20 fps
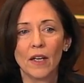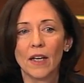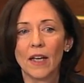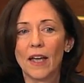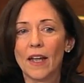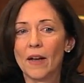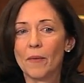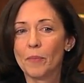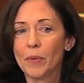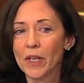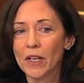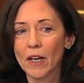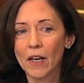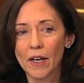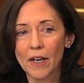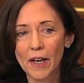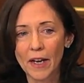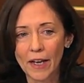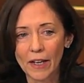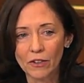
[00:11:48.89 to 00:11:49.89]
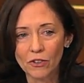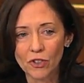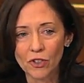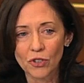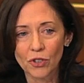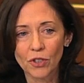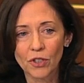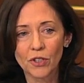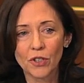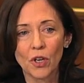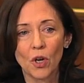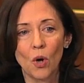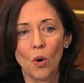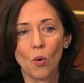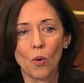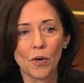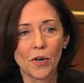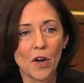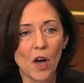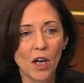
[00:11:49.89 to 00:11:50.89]
and be unanswered
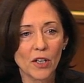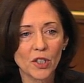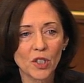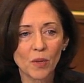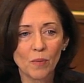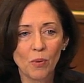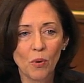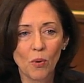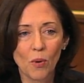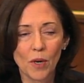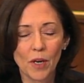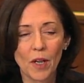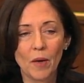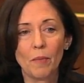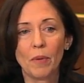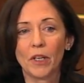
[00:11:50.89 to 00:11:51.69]
or not supported